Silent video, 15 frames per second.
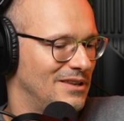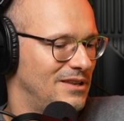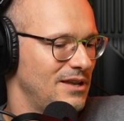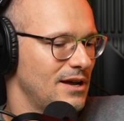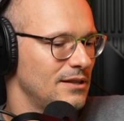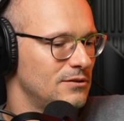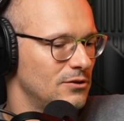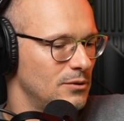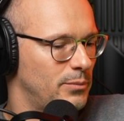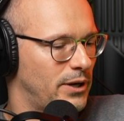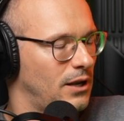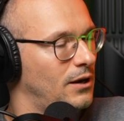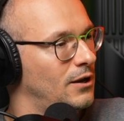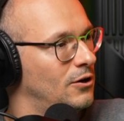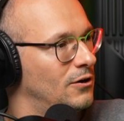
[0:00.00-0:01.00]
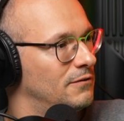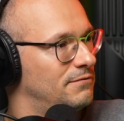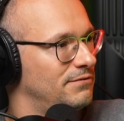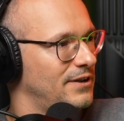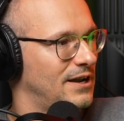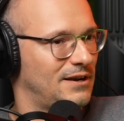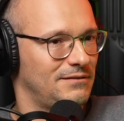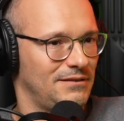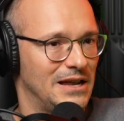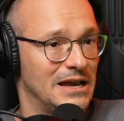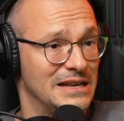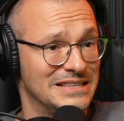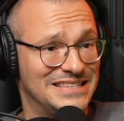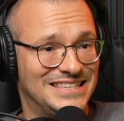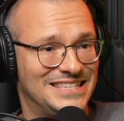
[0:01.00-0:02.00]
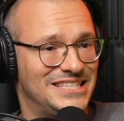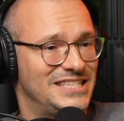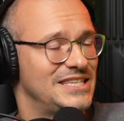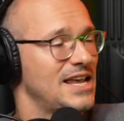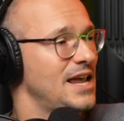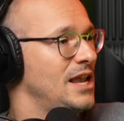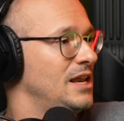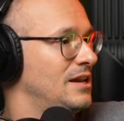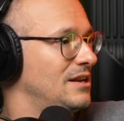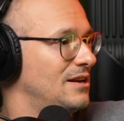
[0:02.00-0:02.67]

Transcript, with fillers: get to the beginning of like an insane